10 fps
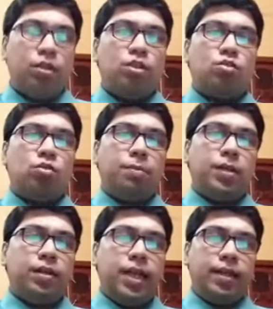So
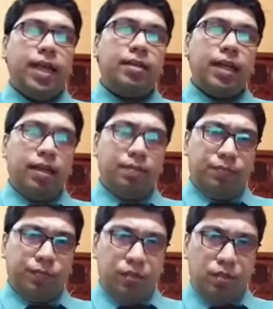after taking the
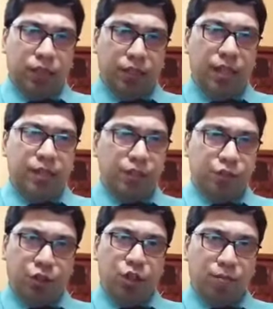detailed
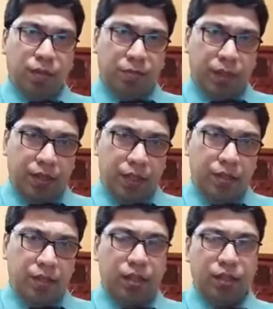history of the
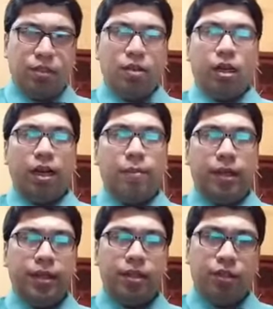patient, his or her
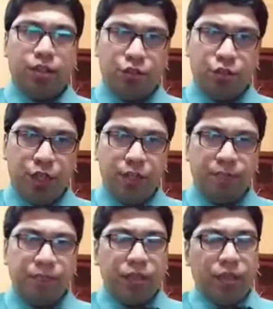medical history
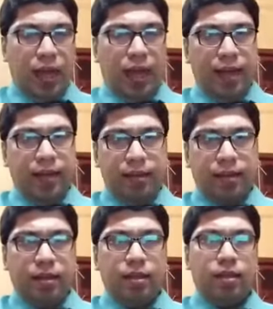and
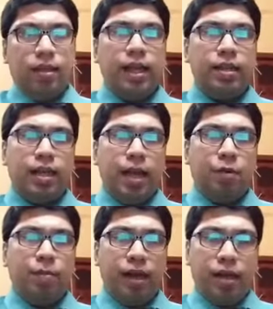any type
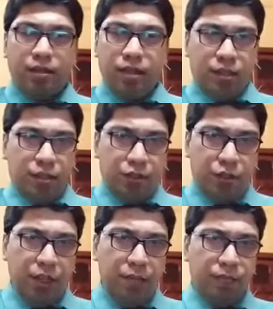of allergic
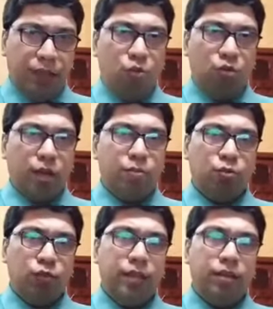history, now we are
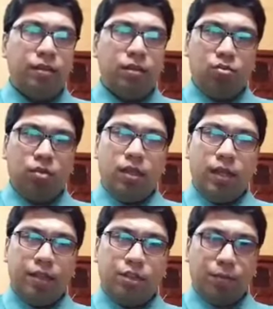moving to the
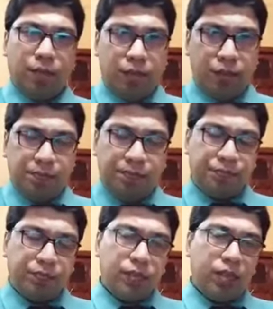next part.
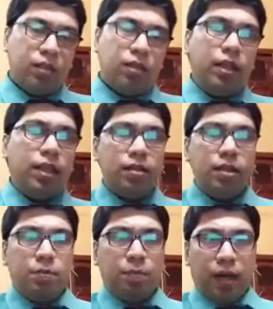In
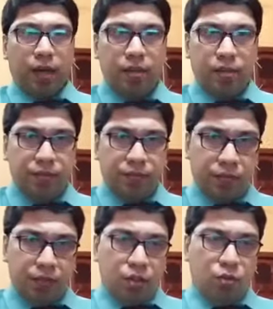this part,
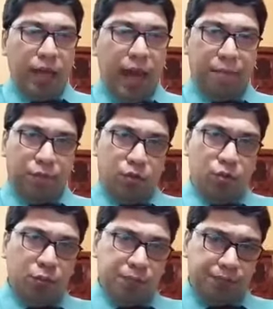we have to